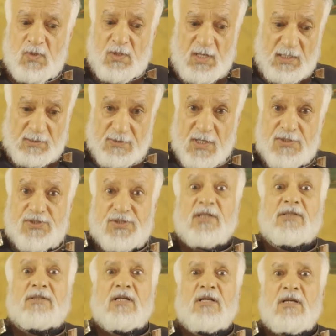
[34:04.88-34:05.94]
and they
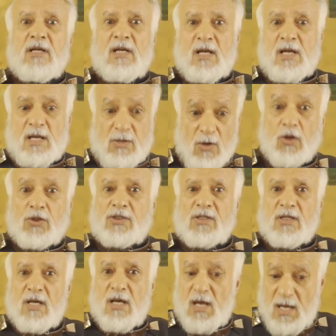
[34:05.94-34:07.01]
said, look,
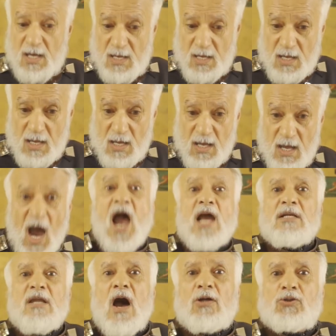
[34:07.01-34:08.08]
I
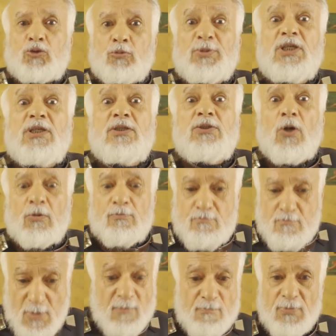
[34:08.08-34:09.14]
like to be your
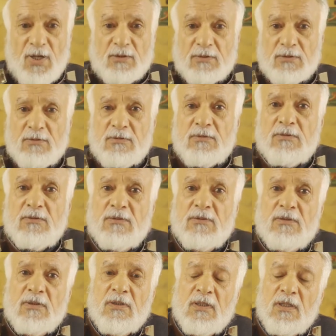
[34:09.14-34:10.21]
member.
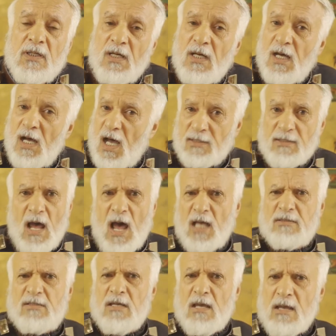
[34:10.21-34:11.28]
And
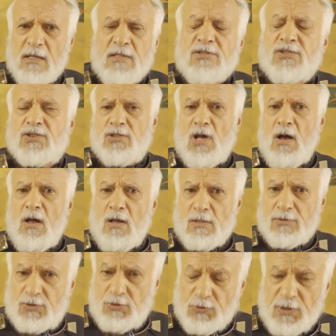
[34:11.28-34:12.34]
at the
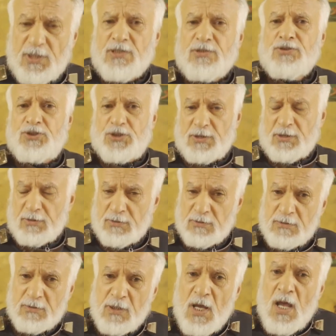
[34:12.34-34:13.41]
insult to injury,
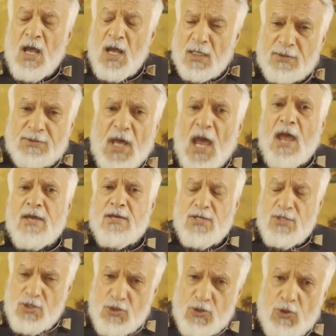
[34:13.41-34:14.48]

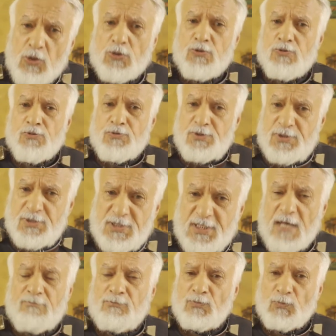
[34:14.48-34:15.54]
they use
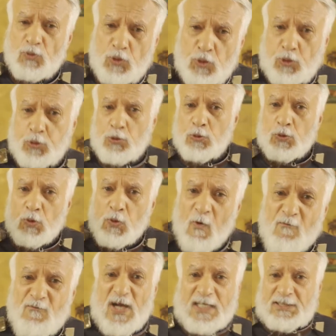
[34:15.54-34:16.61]
them
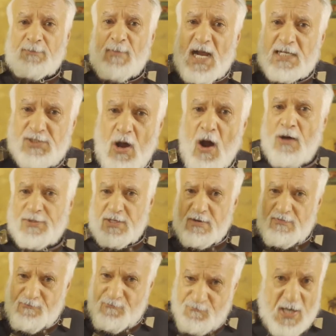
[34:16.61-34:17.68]
to victimize
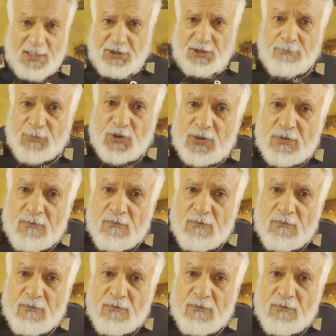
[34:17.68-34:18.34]
other victims.